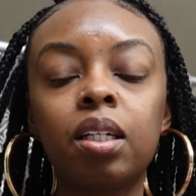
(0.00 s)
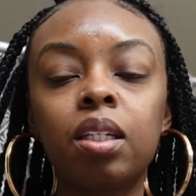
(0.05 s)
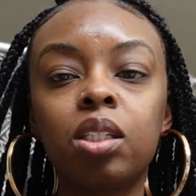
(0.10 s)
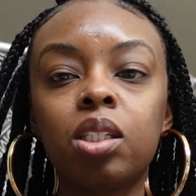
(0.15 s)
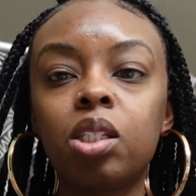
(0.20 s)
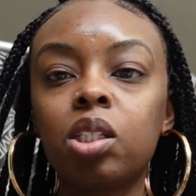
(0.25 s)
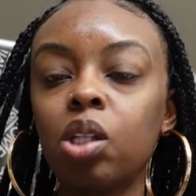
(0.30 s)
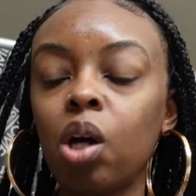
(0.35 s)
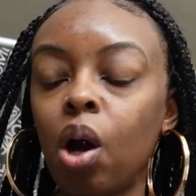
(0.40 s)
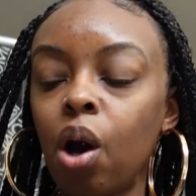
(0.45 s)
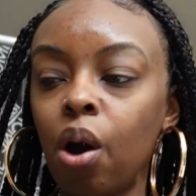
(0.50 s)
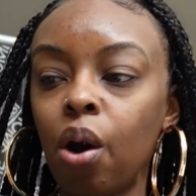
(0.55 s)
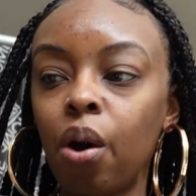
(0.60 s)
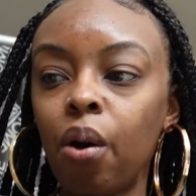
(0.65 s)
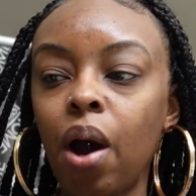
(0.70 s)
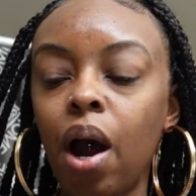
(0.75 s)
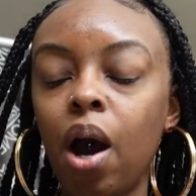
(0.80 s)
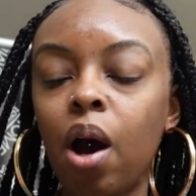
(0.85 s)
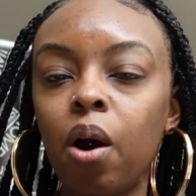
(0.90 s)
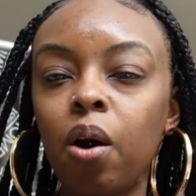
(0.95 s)

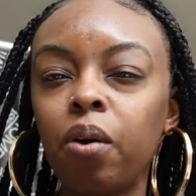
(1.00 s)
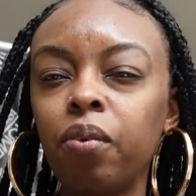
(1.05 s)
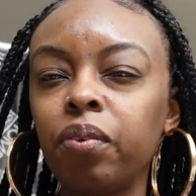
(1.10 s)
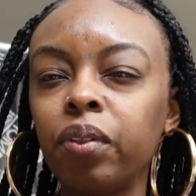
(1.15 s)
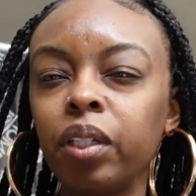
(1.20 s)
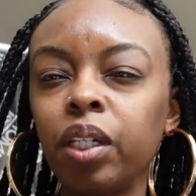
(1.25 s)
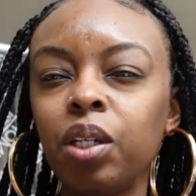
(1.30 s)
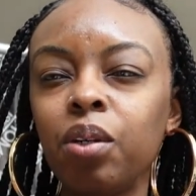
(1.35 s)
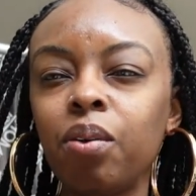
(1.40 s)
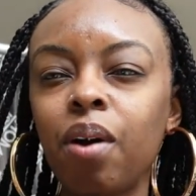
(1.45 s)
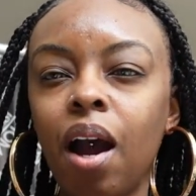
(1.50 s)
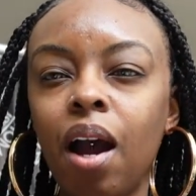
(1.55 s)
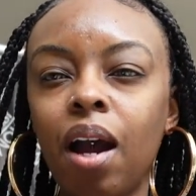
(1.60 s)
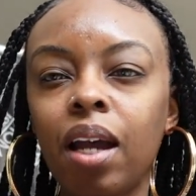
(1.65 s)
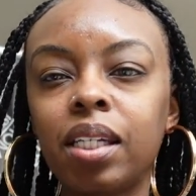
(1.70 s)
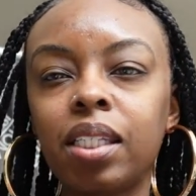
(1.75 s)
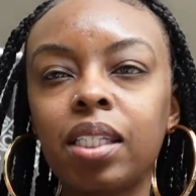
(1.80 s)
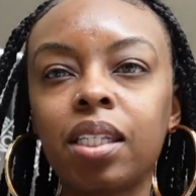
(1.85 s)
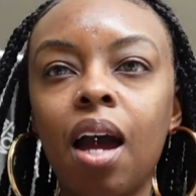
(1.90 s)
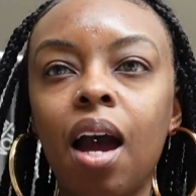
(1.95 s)
So hopefully you
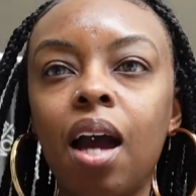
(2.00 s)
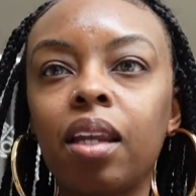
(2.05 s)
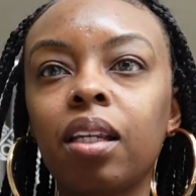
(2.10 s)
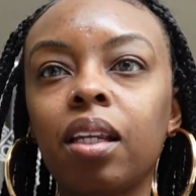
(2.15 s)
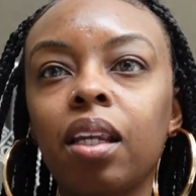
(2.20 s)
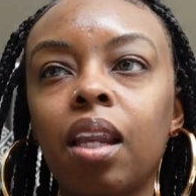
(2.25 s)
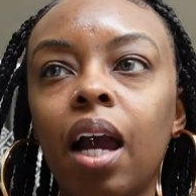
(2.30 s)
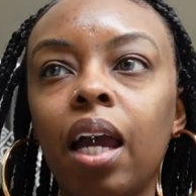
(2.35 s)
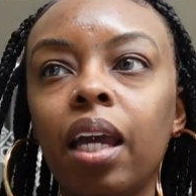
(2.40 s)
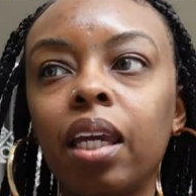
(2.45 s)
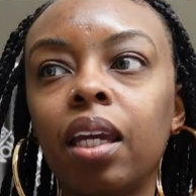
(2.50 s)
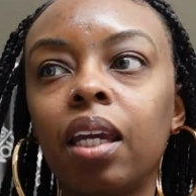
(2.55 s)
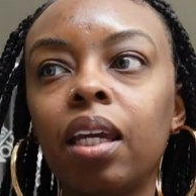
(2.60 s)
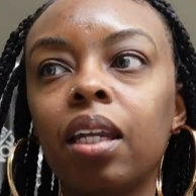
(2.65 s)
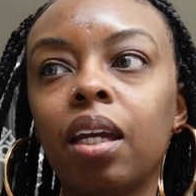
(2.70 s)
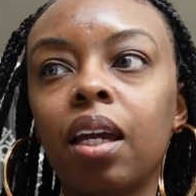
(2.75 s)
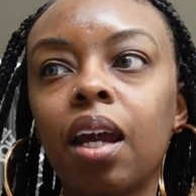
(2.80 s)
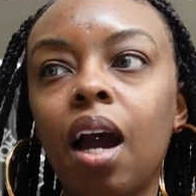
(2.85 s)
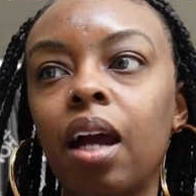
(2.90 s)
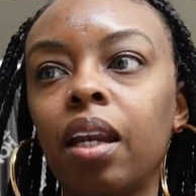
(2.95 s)
guys kind of like it
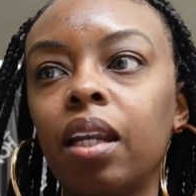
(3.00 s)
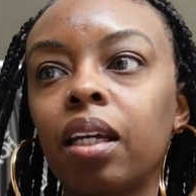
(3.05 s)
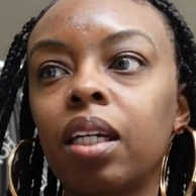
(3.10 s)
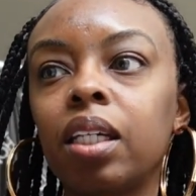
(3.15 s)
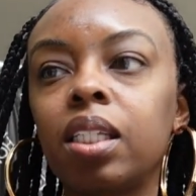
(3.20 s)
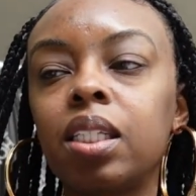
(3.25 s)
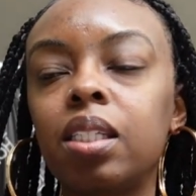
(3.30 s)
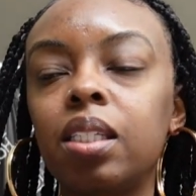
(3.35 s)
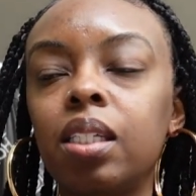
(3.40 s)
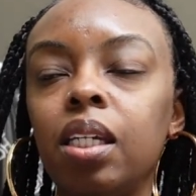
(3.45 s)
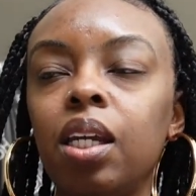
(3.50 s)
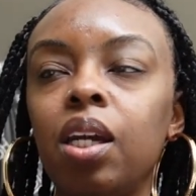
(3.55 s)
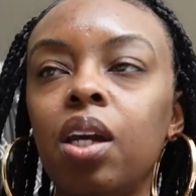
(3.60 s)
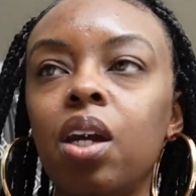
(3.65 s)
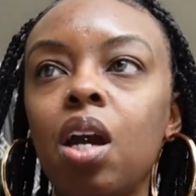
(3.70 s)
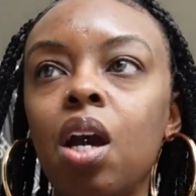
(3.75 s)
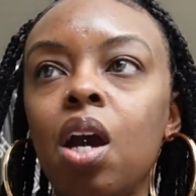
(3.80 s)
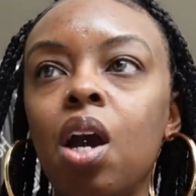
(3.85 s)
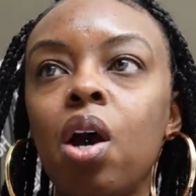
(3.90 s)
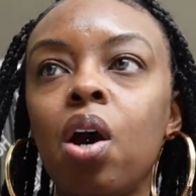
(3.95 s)
and kind of can
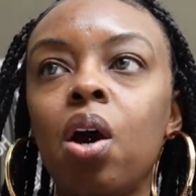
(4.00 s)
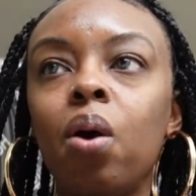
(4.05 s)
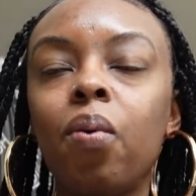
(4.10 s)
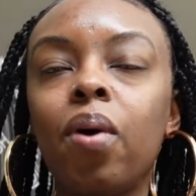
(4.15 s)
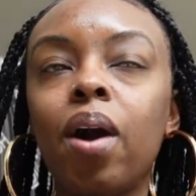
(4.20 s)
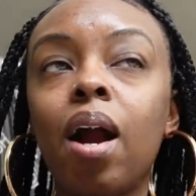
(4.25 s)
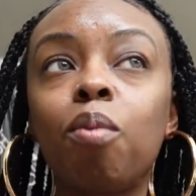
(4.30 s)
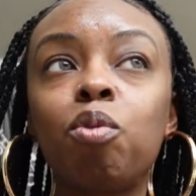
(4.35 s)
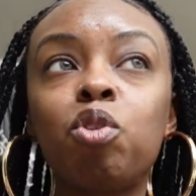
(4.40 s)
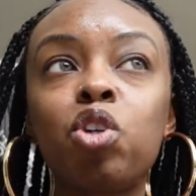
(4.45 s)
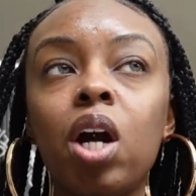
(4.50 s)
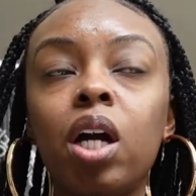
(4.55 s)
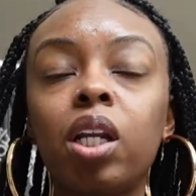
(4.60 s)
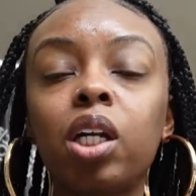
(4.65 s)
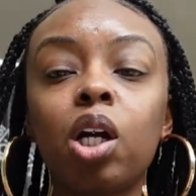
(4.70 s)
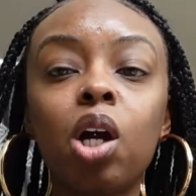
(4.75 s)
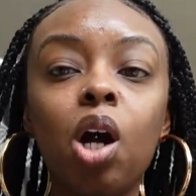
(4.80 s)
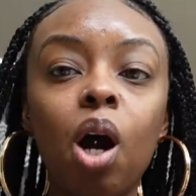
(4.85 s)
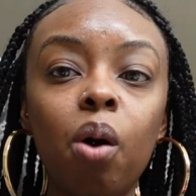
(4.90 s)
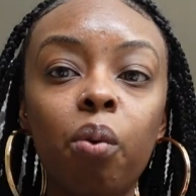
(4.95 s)
see where I'm trying
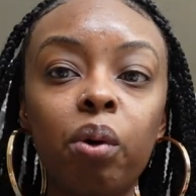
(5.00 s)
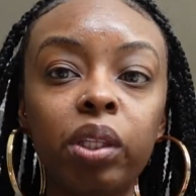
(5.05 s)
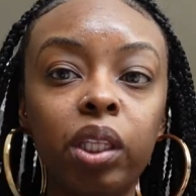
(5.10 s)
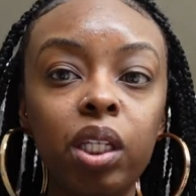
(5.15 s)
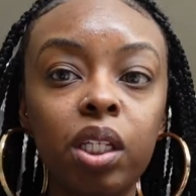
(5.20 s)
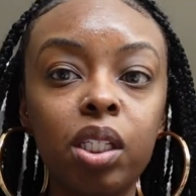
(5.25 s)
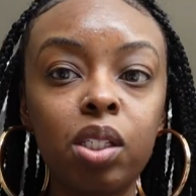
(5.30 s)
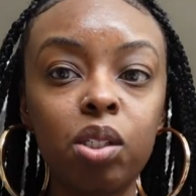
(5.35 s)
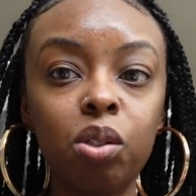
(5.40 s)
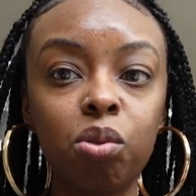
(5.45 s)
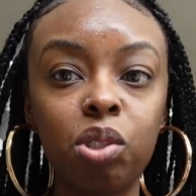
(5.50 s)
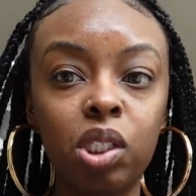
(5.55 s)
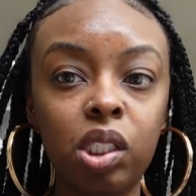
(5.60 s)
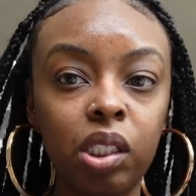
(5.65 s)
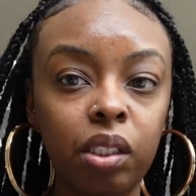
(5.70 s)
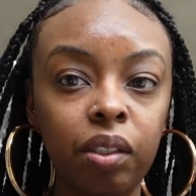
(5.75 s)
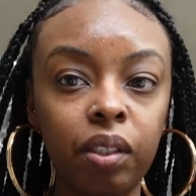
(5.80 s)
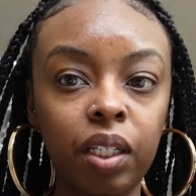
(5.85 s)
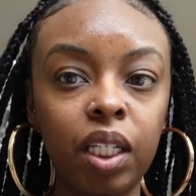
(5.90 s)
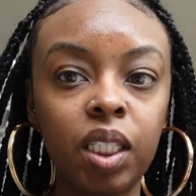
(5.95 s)
to go with this new
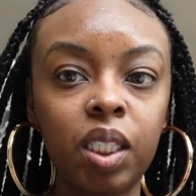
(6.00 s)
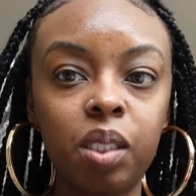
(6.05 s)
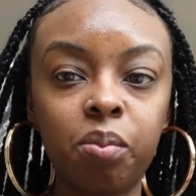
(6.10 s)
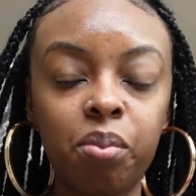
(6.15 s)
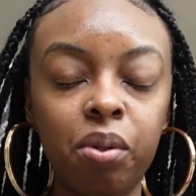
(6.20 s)
series.